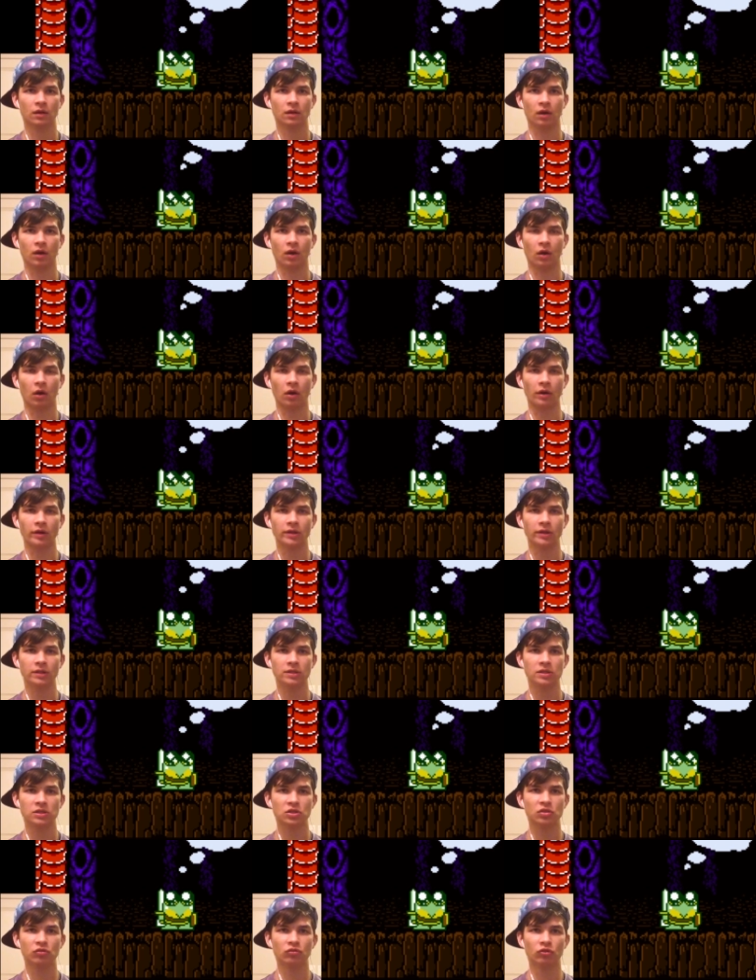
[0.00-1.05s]
Aw,
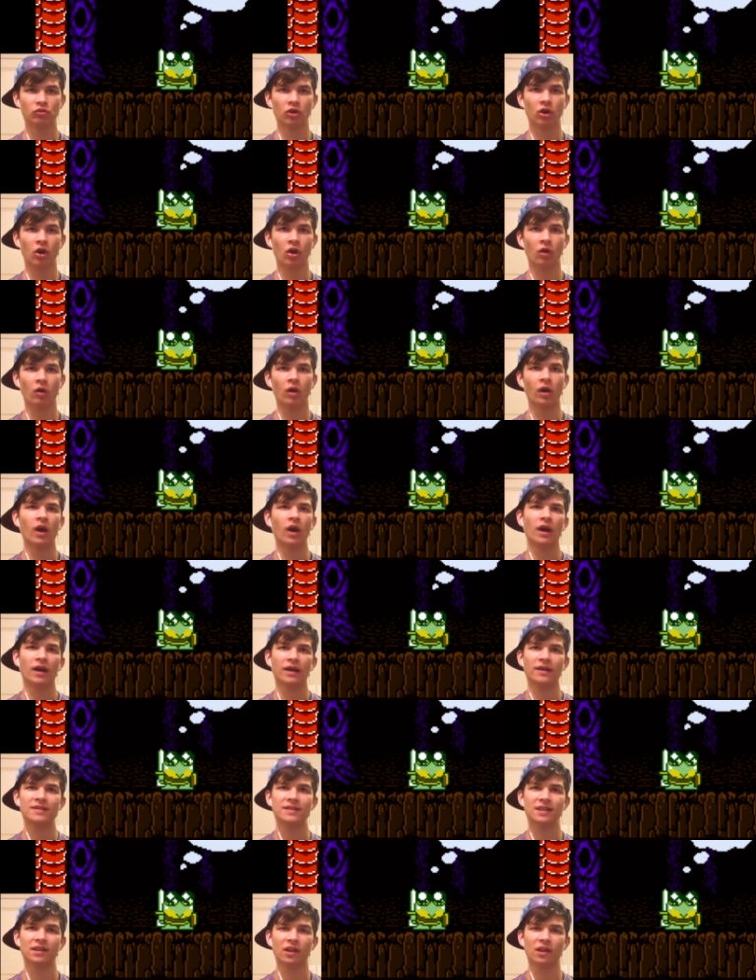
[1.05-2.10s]
cute. Oh,
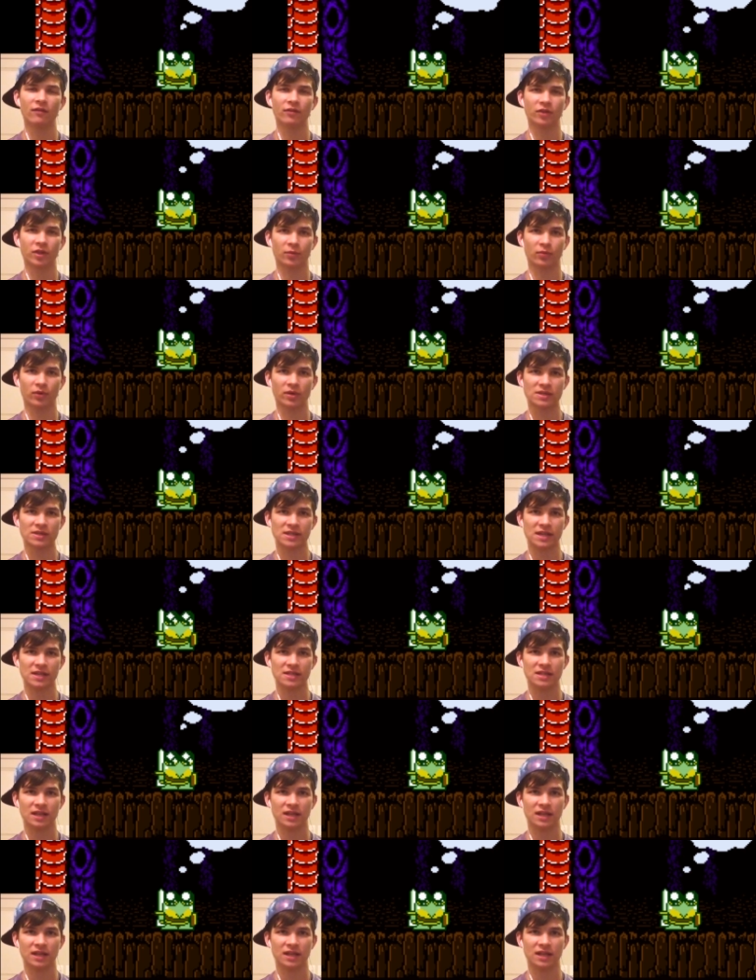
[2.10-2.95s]
he's in love with the princess,